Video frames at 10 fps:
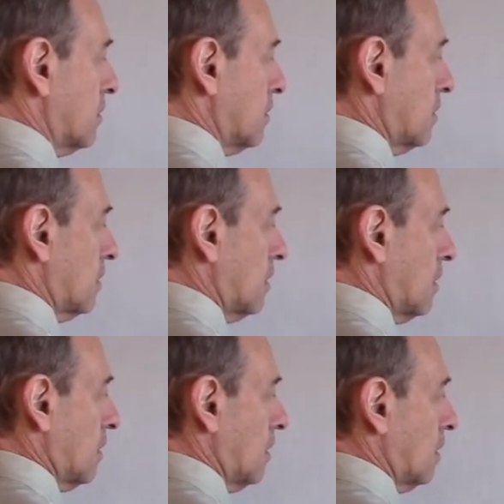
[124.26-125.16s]

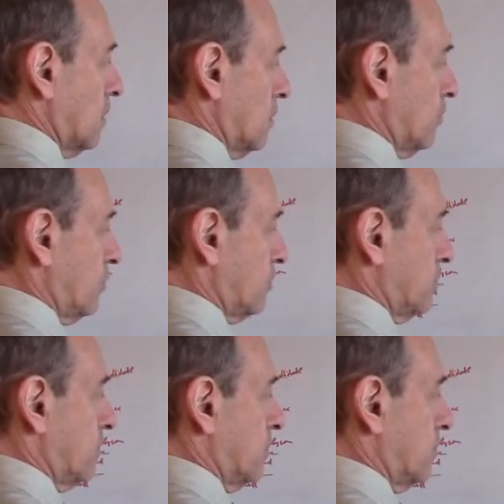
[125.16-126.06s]

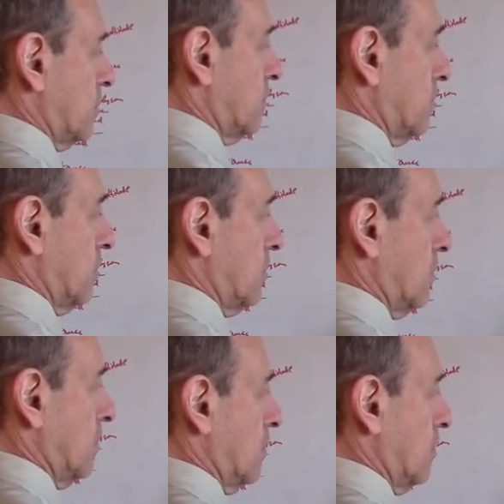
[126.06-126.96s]

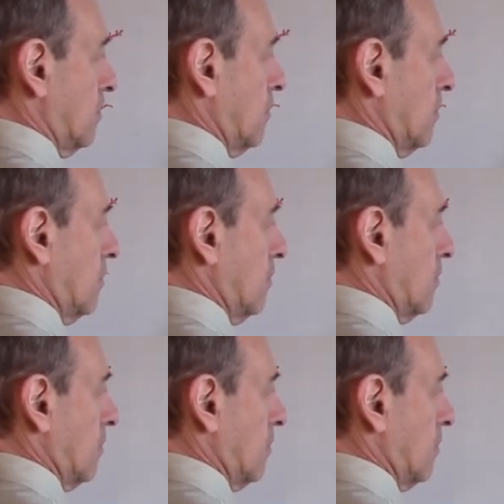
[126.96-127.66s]
(no one is talking)